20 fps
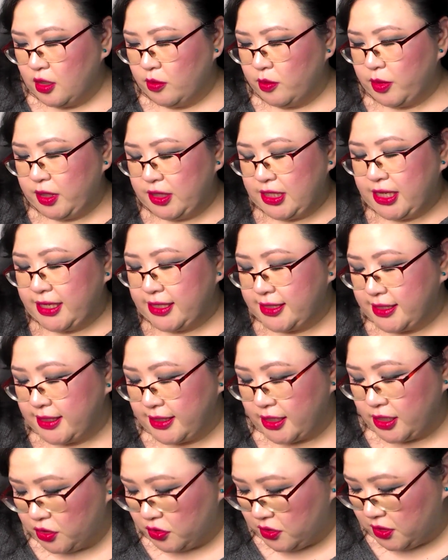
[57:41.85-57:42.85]
But like I
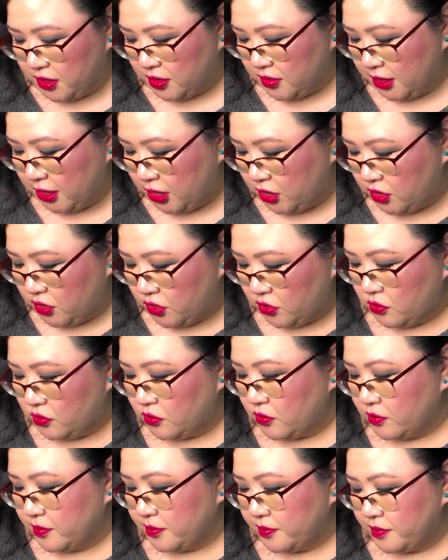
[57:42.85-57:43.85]
said, I do still need
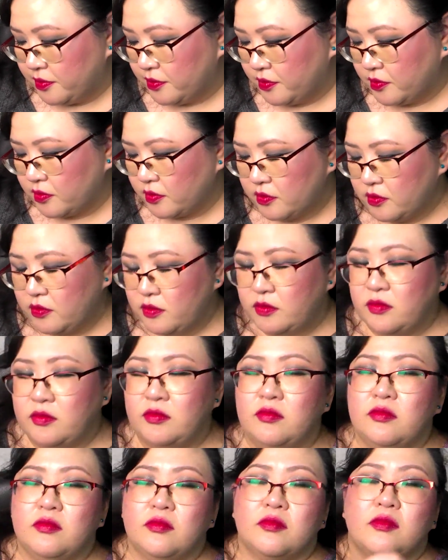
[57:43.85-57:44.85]
to
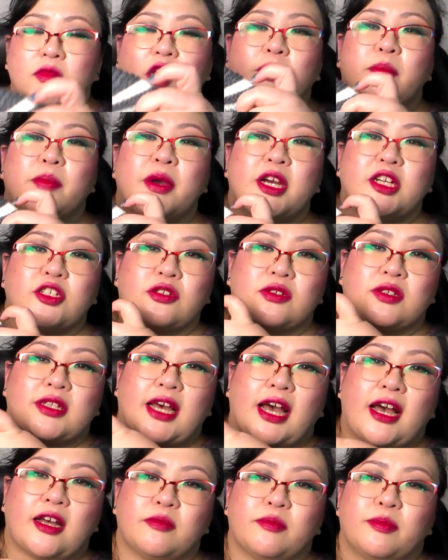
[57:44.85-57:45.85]
measure
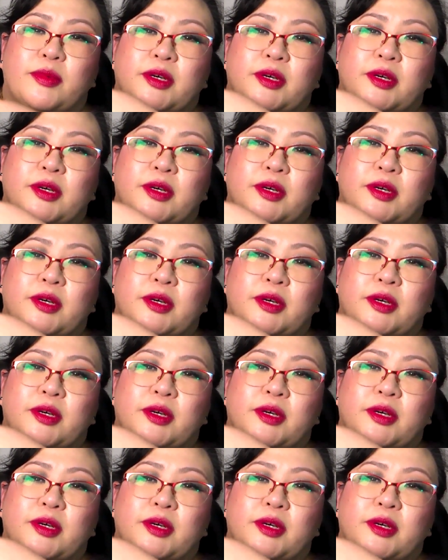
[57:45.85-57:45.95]
that.